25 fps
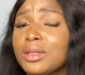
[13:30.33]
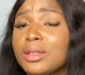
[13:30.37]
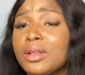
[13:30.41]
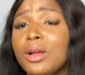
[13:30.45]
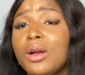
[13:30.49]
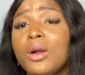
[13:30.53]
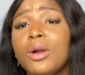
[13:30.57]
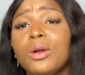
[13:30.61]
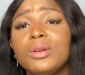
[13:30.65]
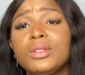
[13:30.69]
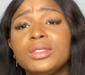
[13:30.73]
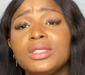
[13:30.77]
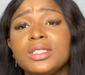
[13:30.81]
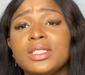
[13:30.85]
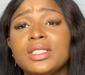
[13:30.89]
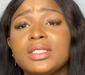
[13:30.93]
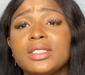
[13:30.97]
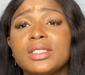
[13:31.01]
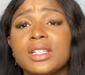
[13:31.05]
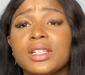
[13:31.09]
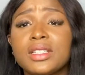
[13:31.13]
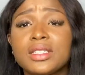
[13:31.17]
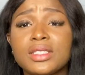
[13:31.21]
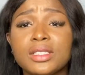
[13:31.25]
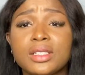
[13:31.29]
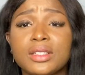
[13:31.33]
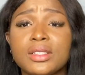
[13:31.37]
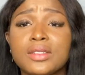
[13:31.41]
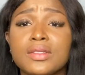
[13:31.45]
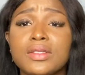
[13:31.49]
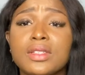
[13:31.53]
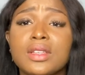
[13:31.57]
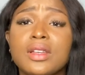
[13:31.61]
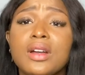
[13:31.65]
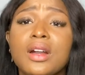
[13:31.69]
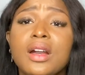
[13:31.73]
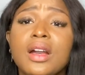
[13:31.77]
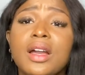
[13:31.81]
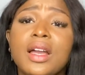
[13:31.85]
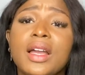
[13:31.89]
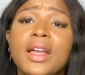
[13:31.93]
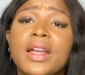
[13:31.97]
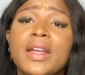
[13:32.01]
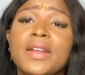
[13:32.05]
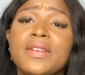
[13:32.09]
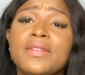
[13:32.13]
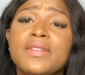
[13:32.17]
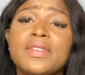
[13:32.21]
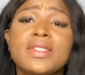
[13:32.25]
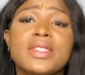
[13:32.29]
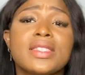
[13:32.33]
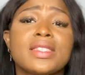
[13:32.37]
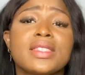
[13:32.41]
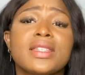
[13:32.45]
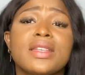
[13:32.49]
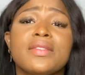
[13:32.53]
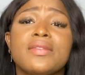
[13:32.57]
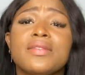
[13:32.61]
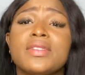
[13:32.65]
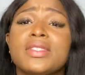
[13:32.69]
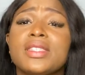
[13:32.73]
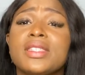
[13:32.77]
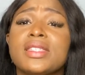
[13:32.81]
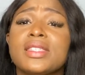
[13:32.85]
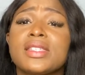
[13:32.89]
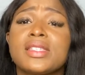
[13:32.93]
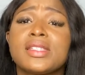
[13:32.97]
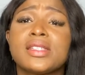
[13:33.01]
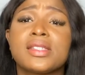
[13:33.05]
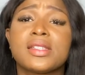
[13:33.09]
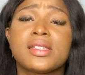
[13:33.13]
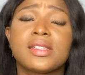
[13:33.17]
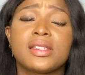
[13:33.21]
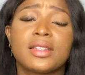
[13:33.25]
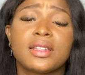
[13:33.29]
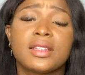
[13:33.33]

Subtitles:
All the injections, everything.